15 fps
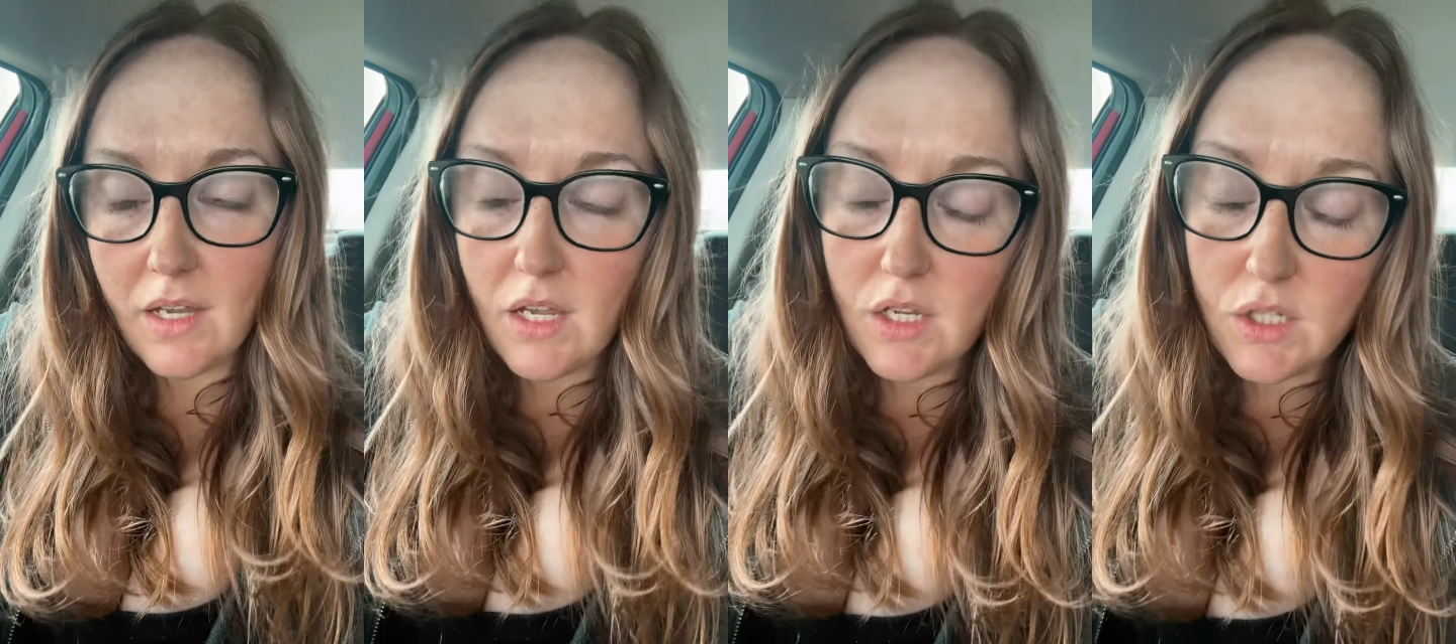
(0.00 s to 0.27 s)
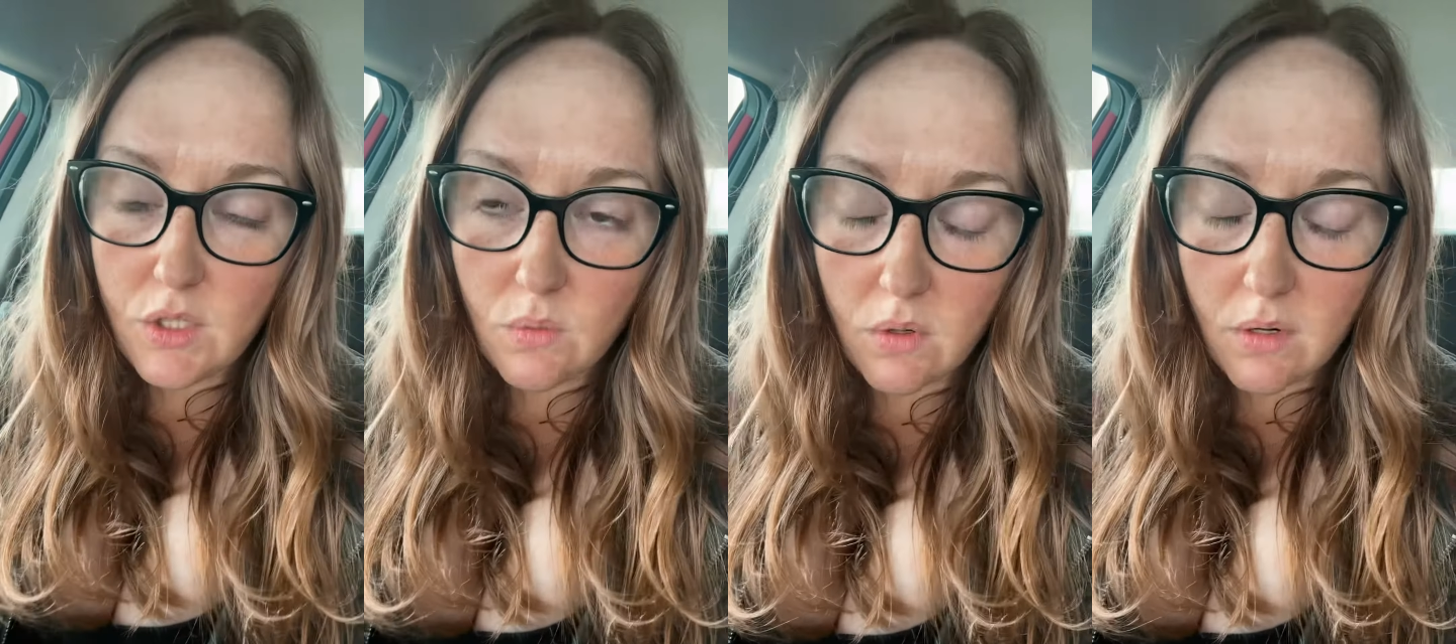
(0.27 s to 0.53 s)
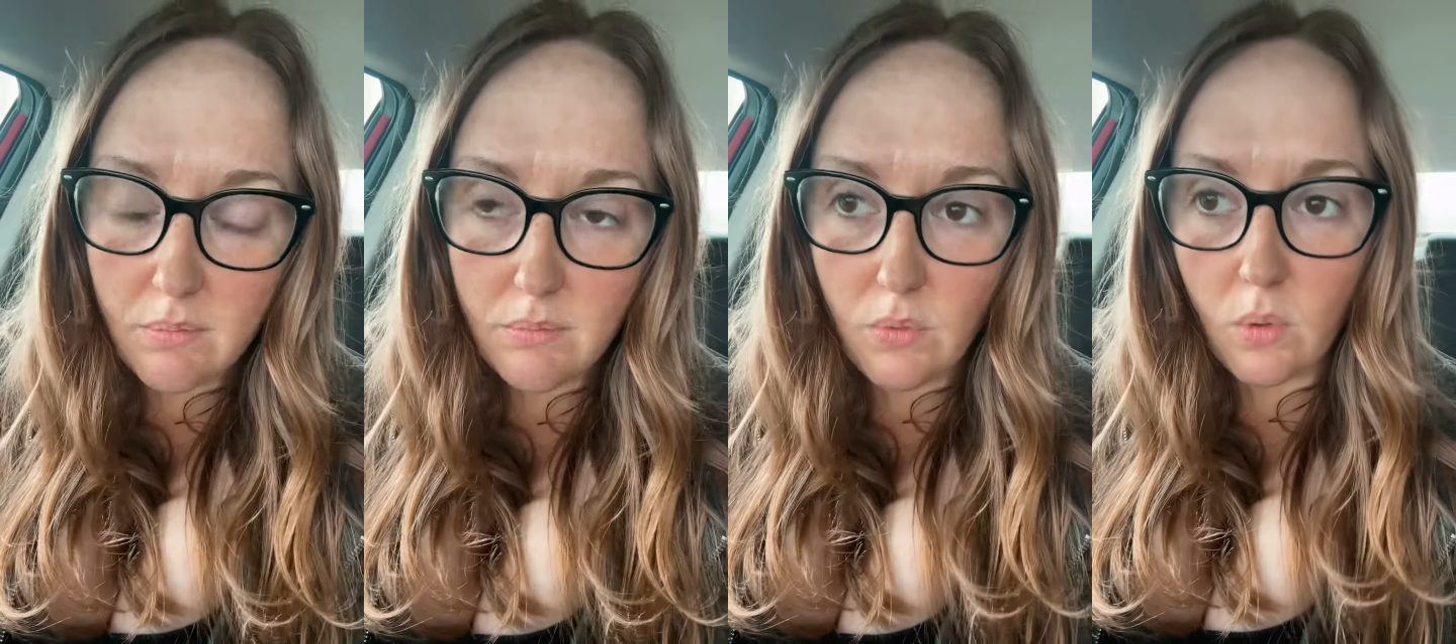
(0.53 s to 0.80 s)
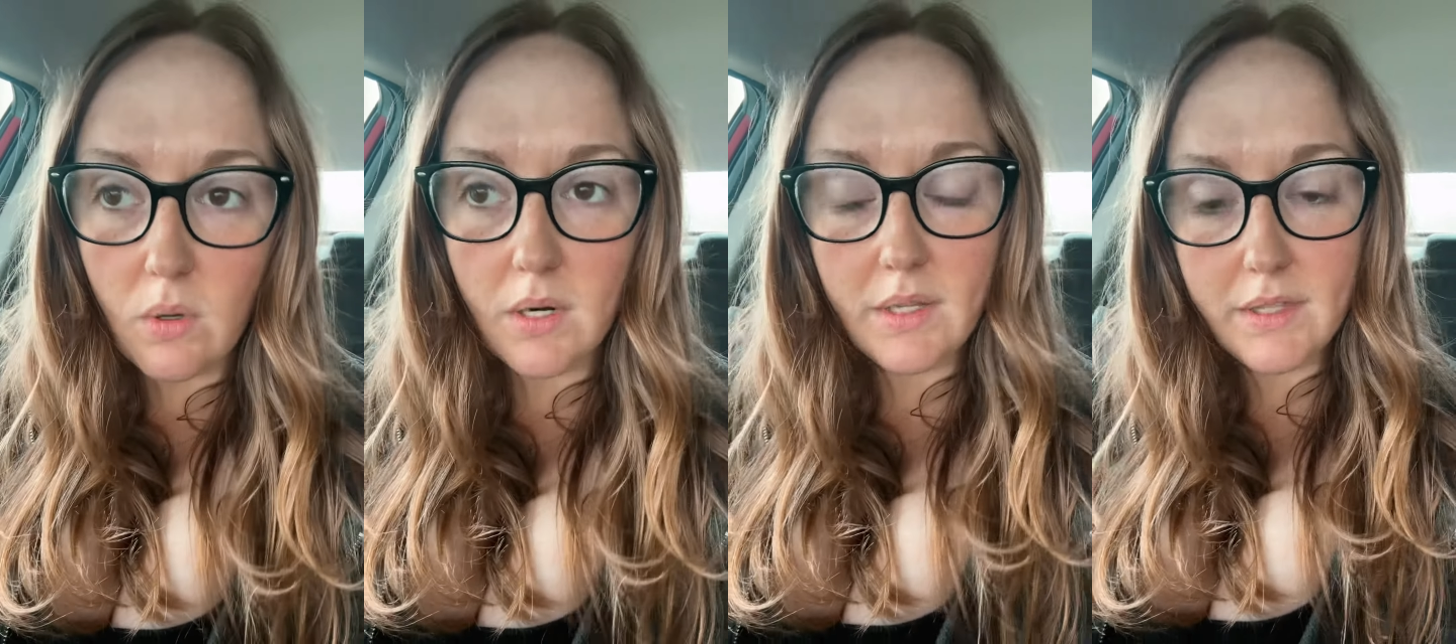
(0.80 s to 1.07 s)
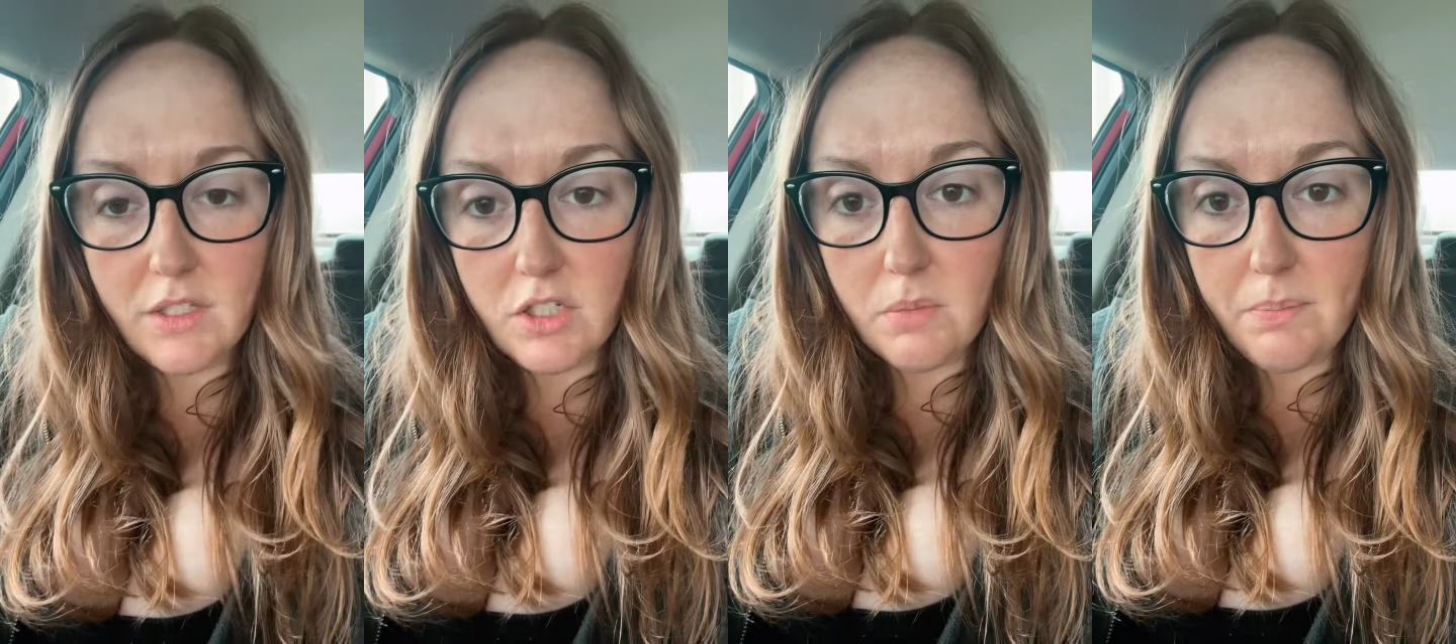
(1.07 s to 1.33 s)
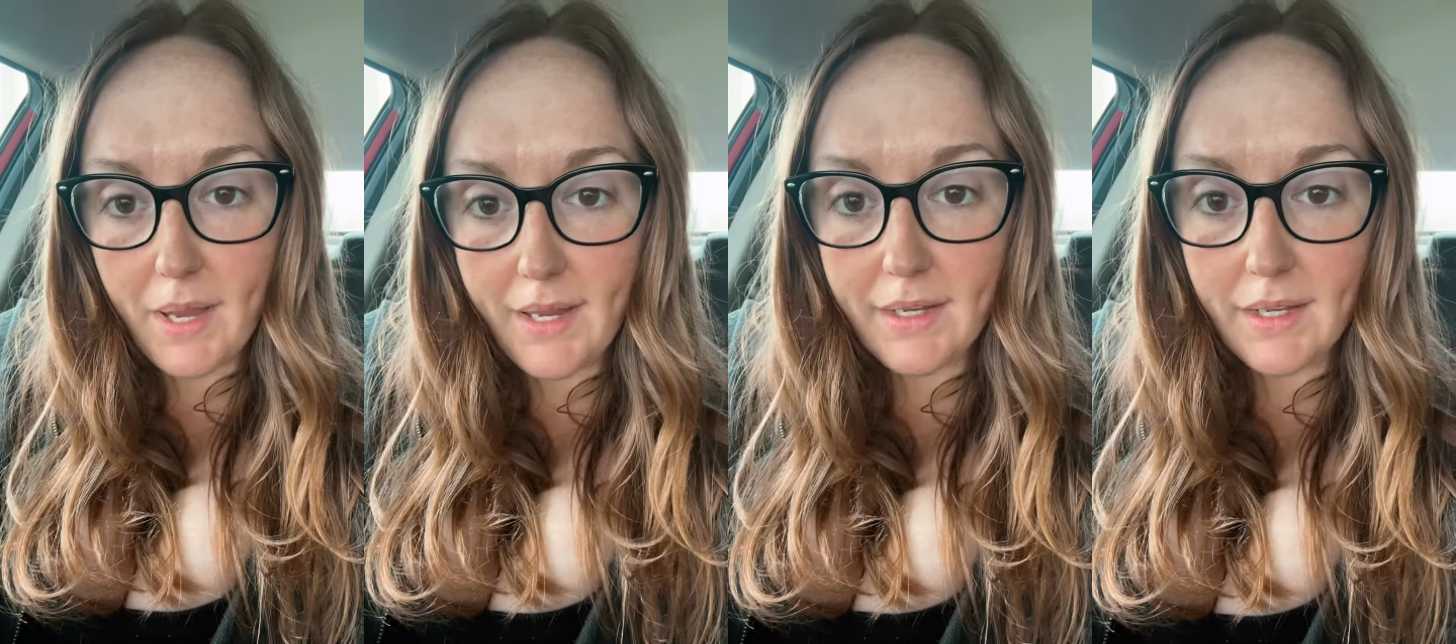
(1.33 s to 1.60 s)
You are more than your
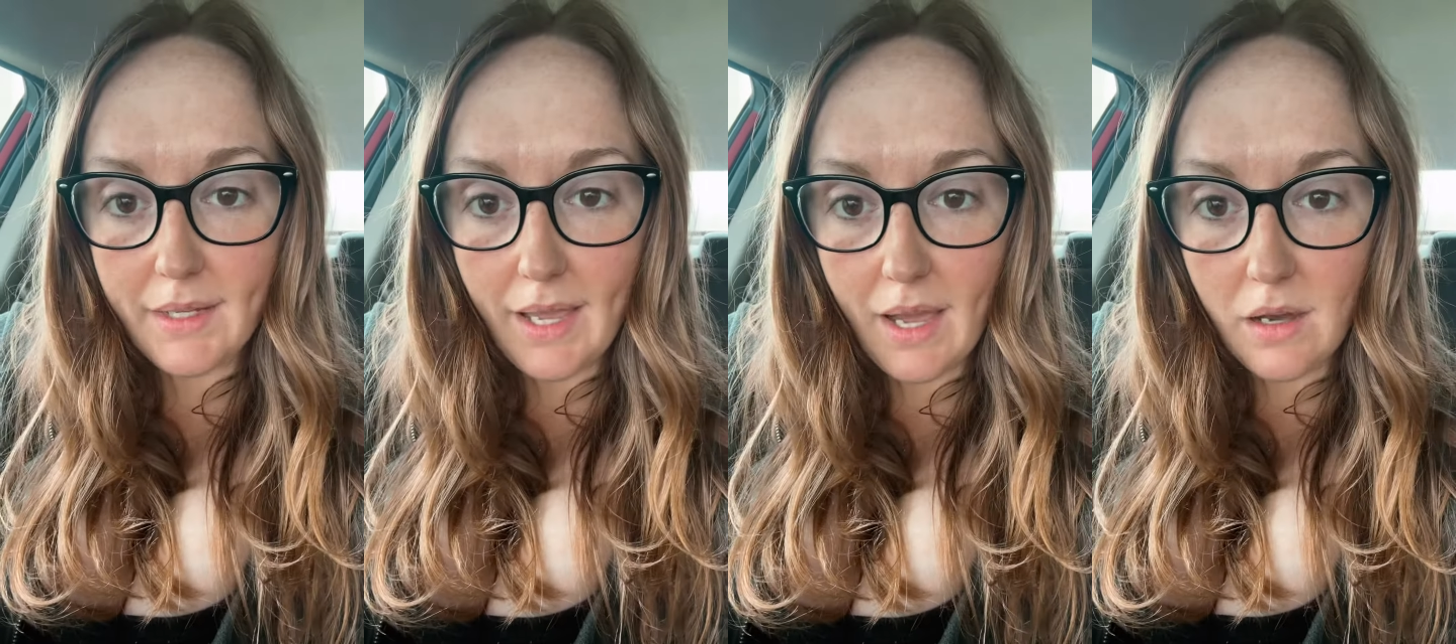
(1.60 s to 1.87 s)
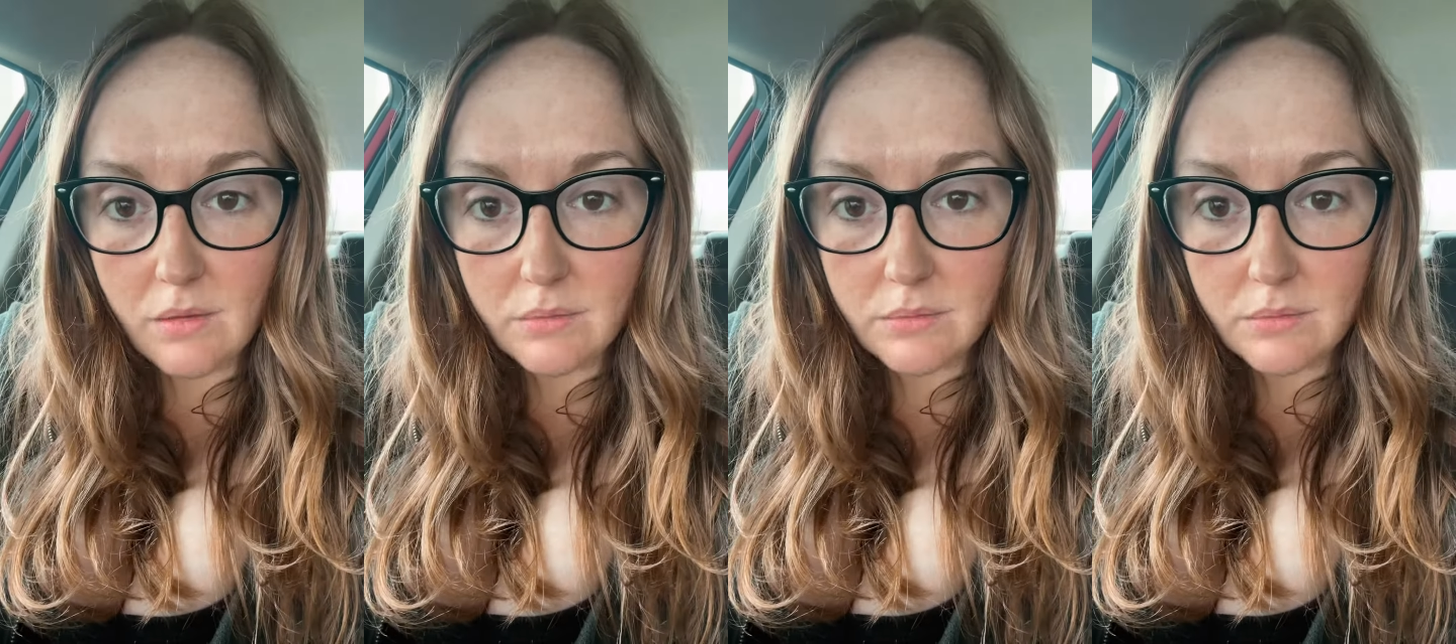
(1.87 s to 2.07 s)
bank account.